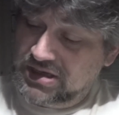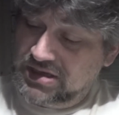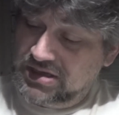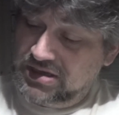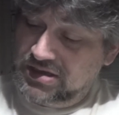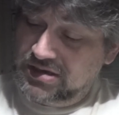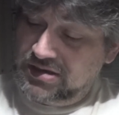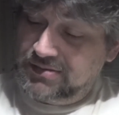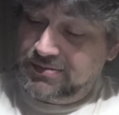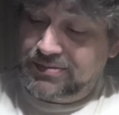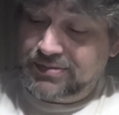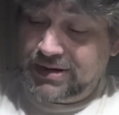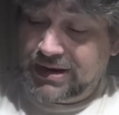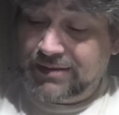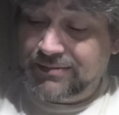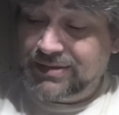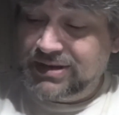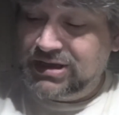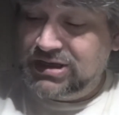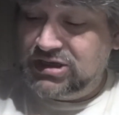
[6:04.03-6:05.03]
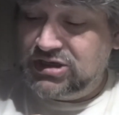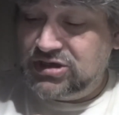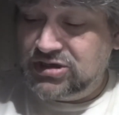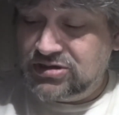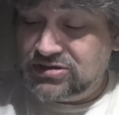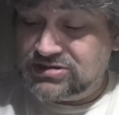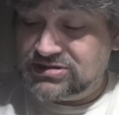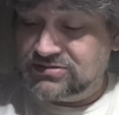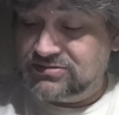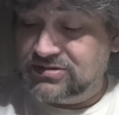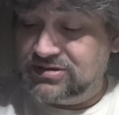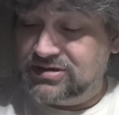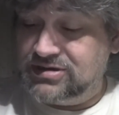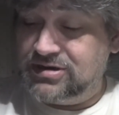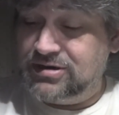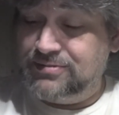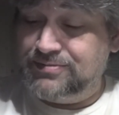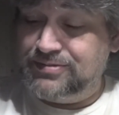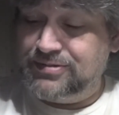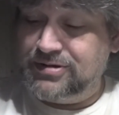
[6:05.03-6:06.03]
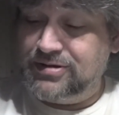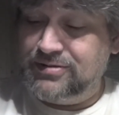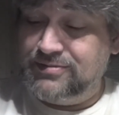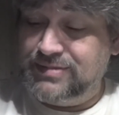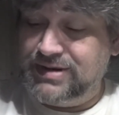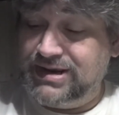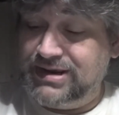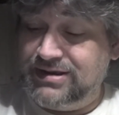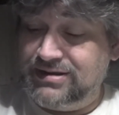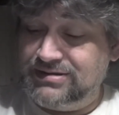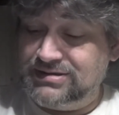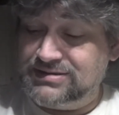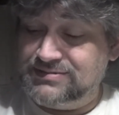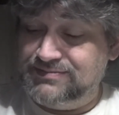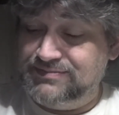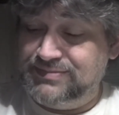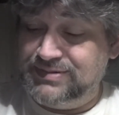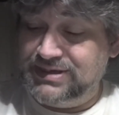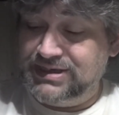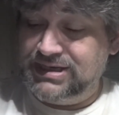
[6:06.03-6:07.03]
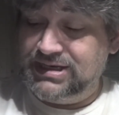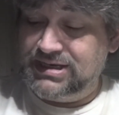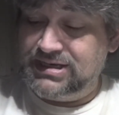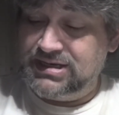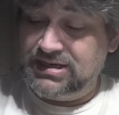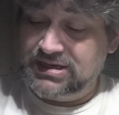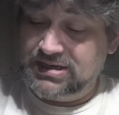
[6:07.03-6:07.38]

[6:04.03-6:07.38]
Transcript: You could probably use it with GoPro mounts, but